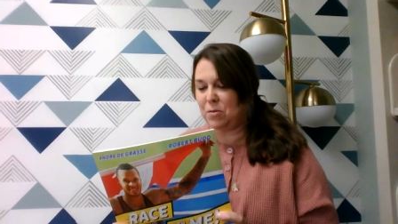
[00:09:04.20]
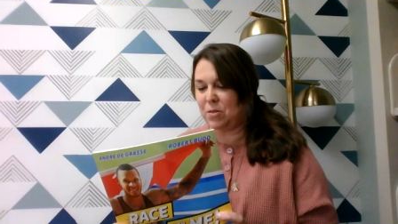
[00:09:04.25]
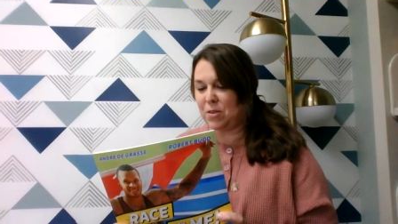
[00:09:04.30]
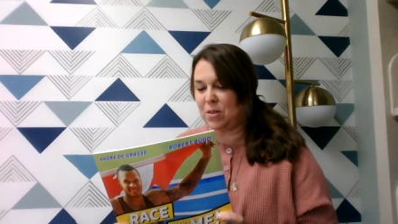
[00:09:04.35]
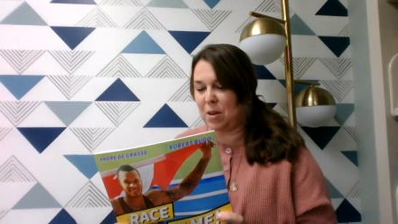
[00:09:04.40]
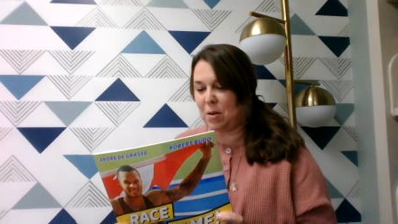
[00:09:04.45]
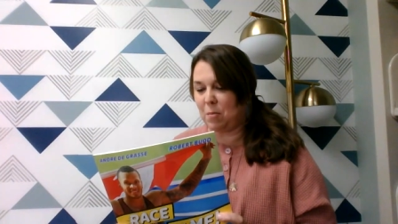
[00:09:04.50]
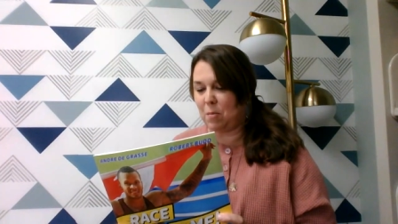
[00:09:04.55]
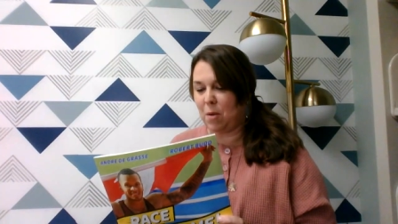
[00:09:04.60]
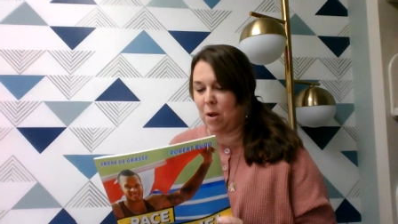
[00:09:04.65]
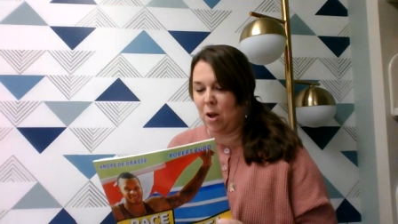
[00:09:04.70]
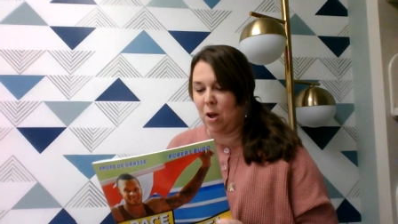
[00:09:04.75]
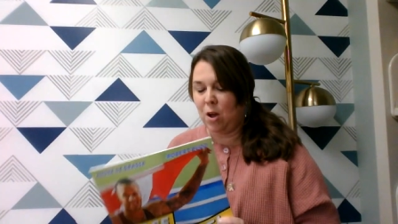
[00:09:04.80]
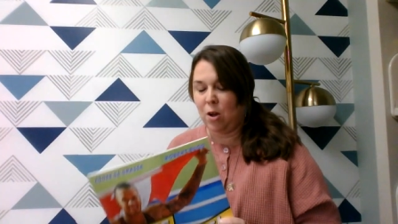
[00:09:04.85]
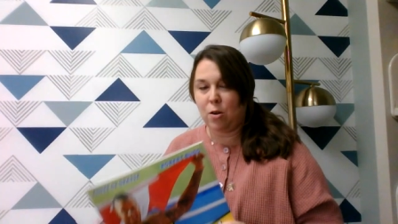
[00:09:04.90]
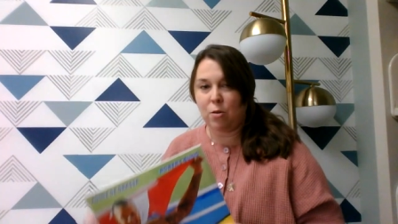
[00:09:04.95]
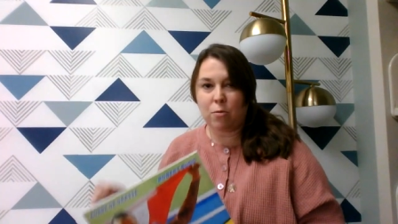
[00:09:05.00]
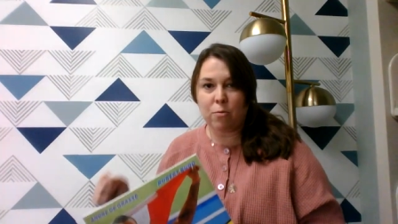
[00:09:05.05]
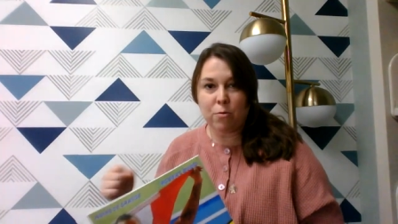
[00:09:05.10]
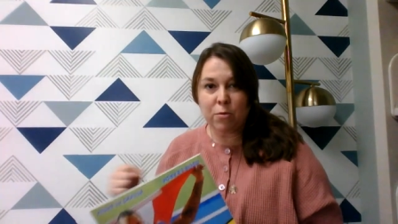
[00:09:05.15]
some
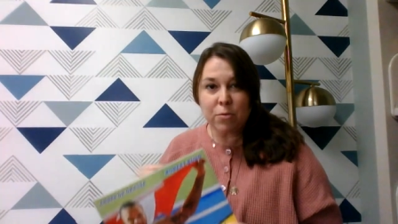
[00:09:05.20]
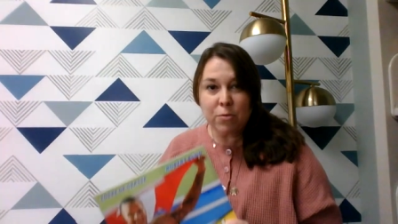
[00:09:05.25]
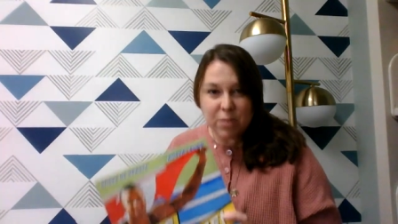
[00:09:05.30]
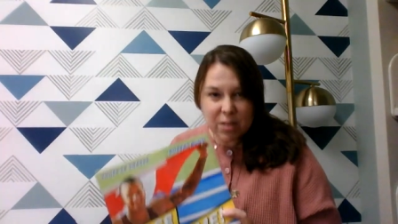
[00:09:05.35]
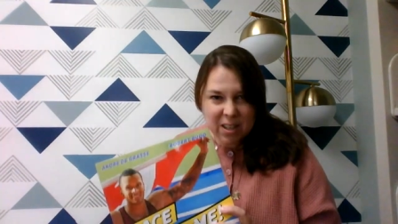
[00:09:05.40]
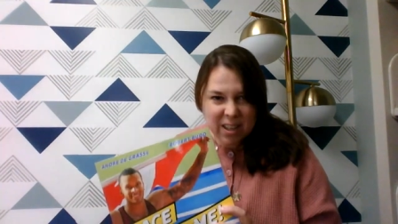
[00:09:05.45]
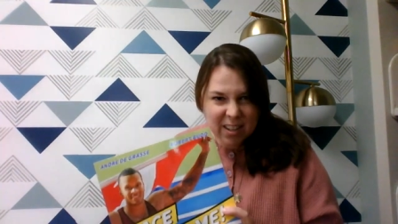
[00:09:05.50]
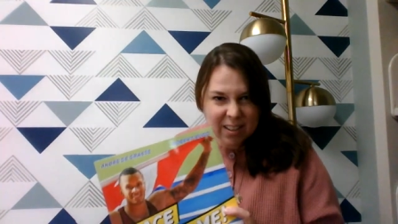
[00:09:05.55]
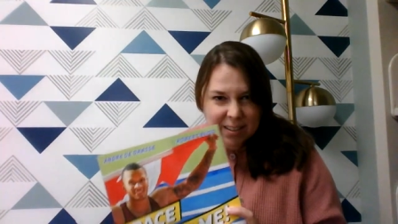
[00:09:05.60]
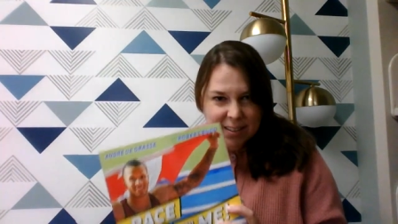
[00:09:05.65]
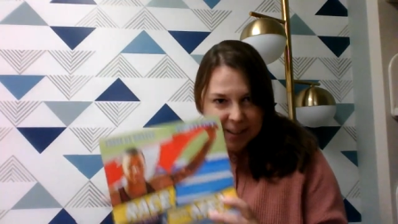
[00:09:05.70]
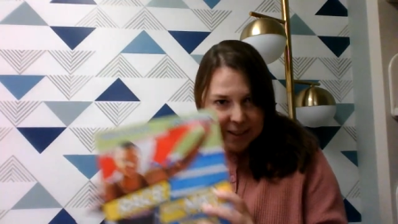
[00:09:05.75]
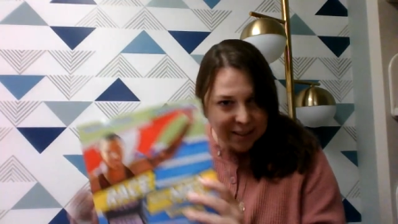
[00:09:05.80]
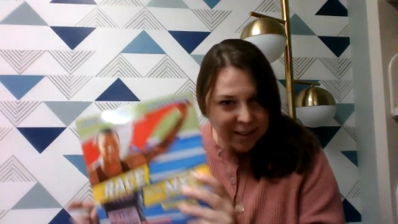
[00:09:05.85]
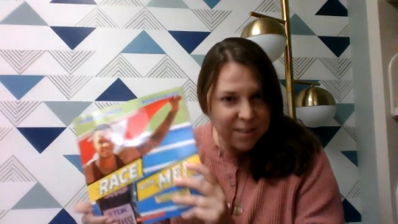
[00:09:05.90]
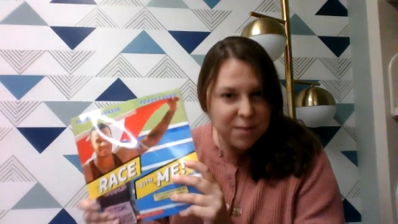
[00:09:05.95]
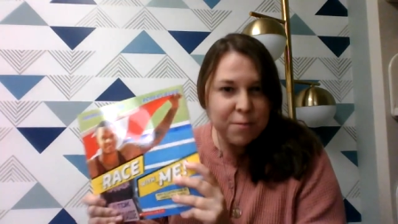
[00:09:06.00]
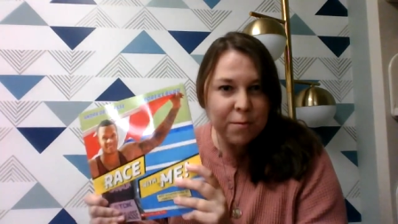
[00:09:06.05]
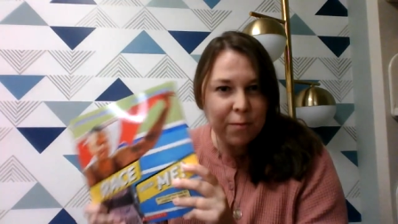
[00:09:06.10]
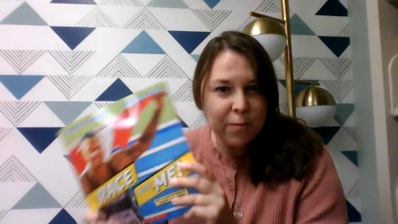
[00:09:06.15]
ruach
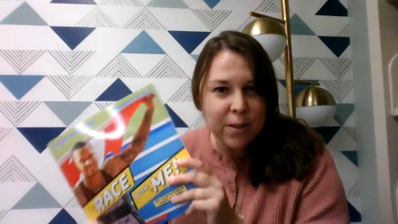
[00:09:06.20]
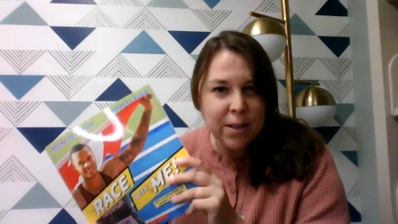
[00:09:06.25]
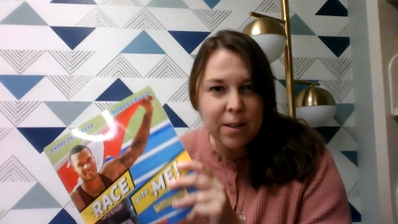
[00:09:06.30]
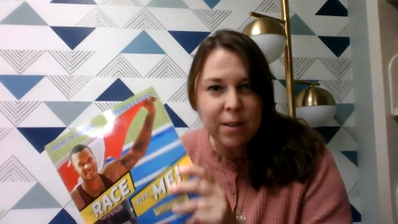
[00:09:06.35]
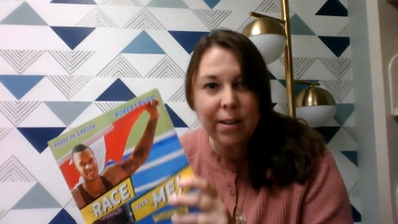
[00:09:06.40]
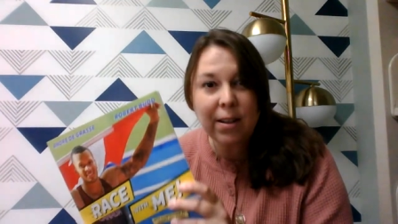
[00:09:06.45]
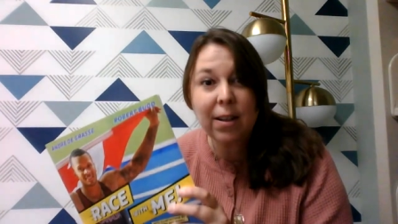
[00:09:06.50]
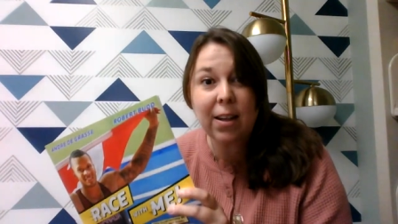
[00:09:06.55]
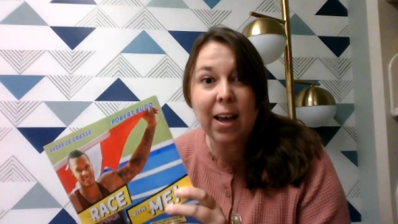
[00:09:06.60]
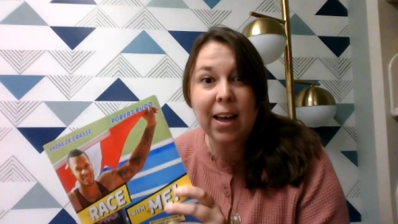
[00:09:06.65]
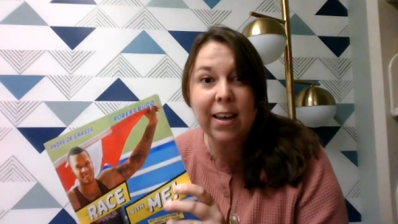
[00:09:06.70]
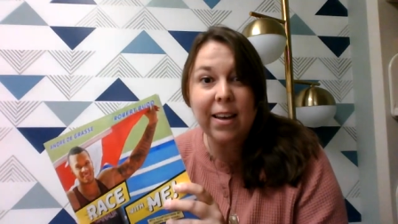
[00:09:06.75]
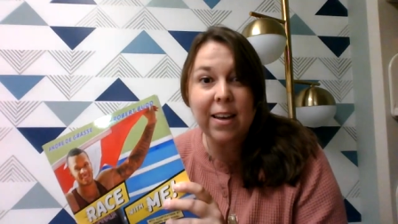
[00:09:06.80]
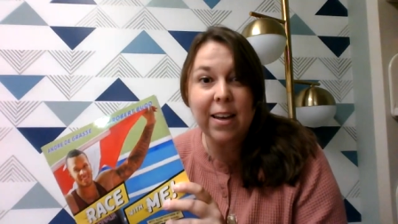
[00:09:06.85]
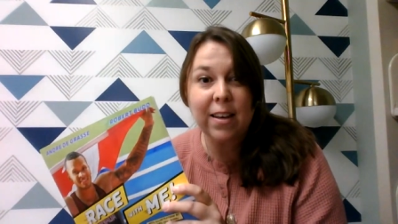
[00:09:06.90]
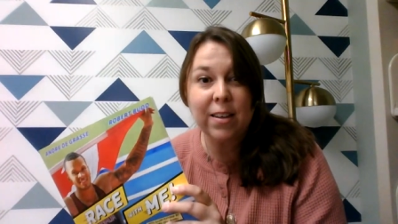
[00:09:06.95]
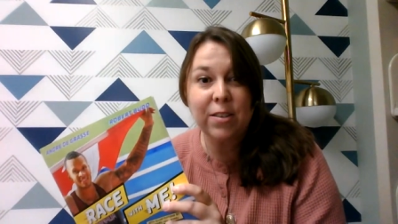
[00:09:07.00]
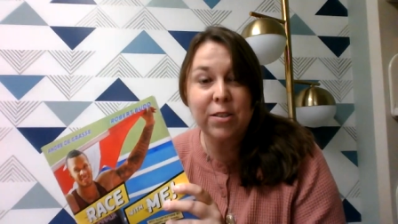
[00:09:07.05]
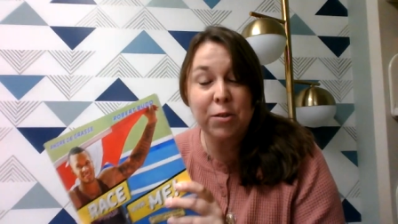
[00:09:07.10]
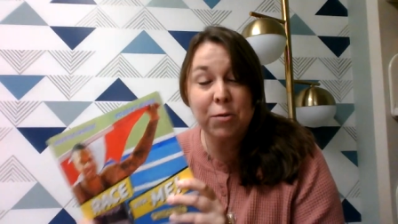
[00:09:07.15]
and you feel
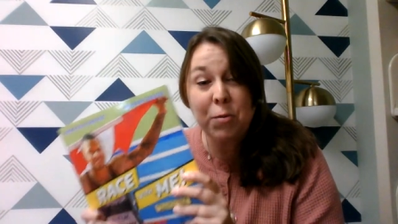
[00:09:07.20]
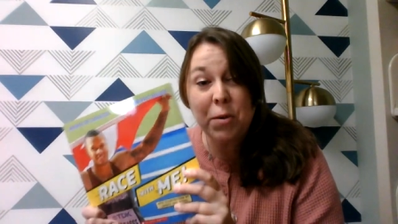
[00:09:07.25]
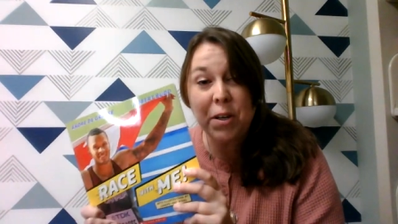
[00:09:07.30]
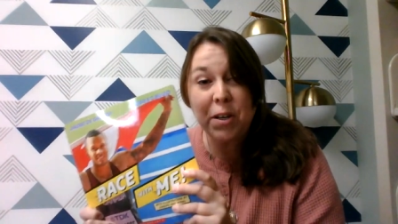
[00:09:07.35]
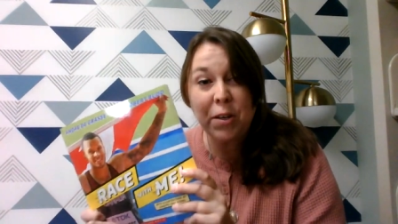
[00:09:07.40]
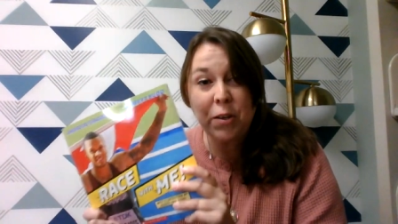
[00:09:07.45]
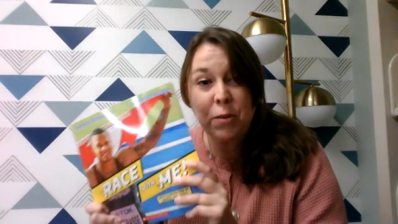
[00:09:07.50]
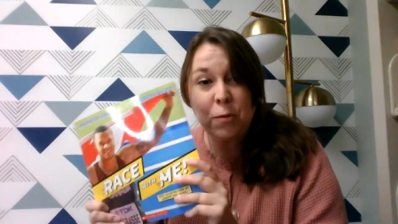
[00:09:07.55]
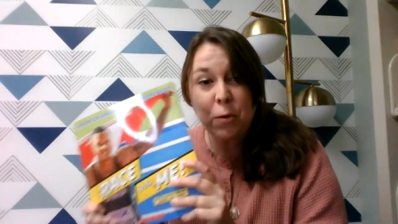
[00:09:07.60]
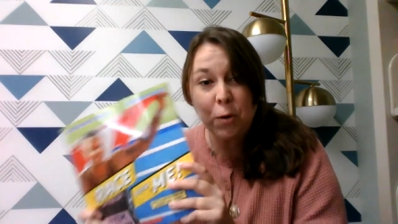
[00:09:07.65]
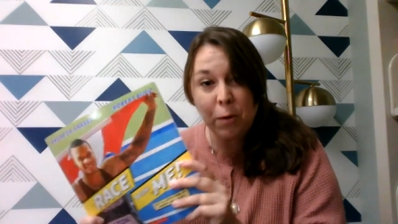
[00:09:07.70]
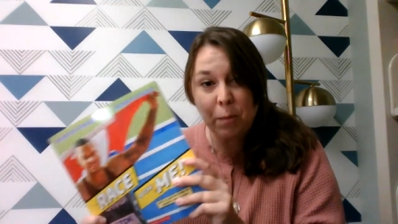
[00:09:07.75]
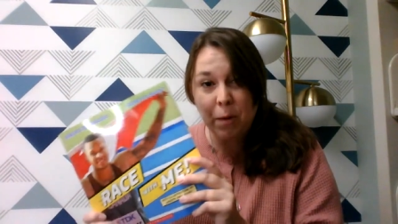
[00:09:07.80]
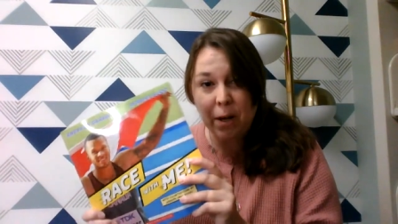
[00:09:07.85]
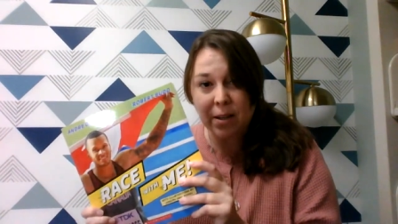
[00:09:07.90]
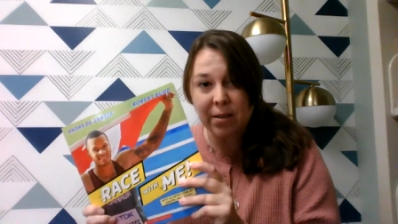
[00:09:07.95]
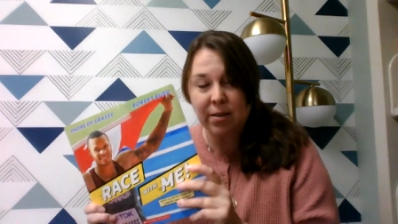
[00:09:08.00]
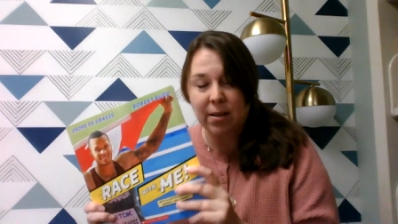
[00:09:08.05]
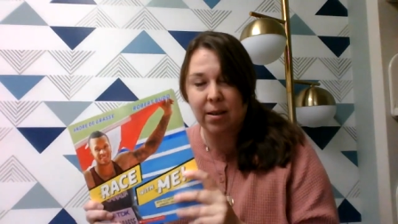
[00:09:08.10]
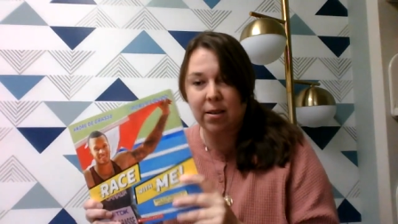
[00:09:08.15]
like doing your
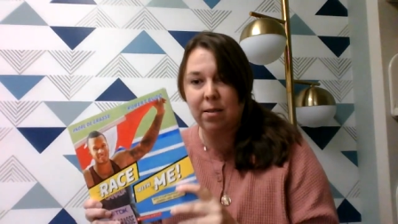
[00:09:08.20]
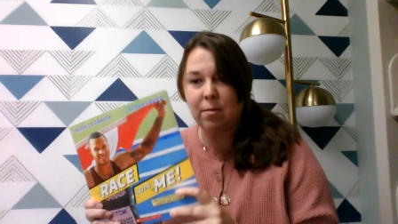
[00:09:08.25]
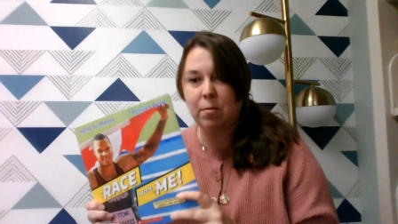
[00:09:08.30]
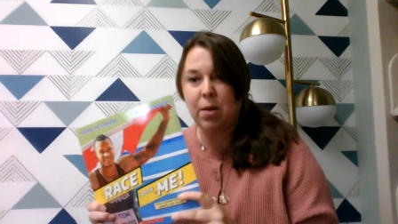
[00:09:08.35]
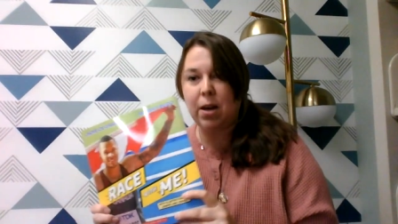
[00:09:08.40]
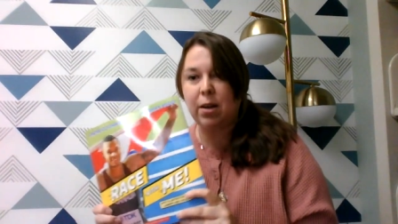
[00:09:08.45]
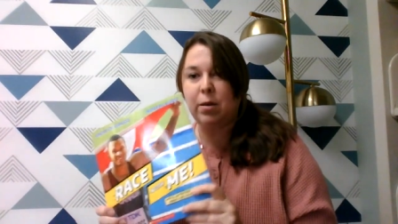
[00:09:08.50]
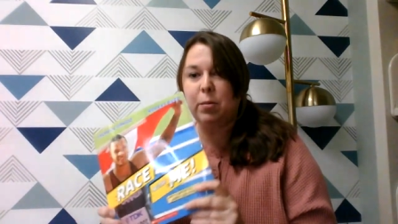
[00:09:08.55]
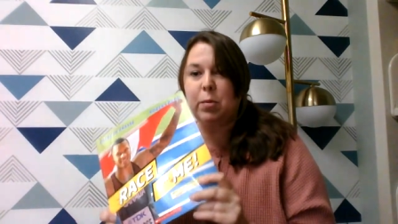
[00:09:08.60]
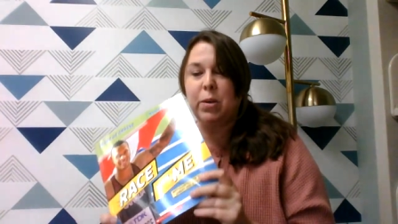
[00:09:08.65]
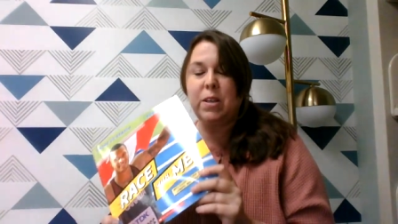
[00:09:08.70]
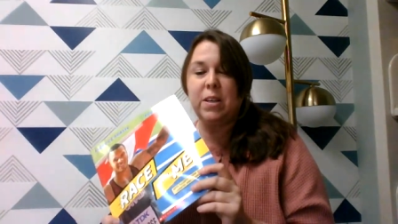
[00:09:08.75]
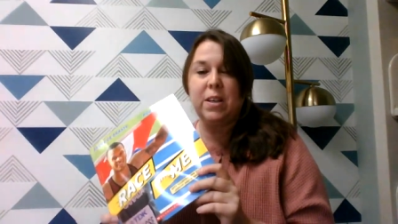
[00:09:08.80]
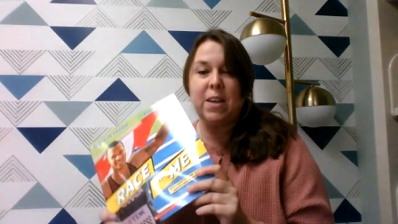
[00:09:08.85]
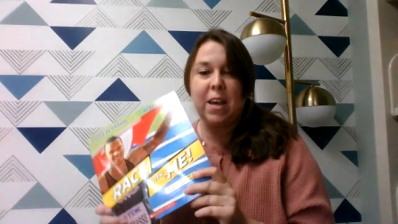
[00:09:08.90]
best at the Maccabiah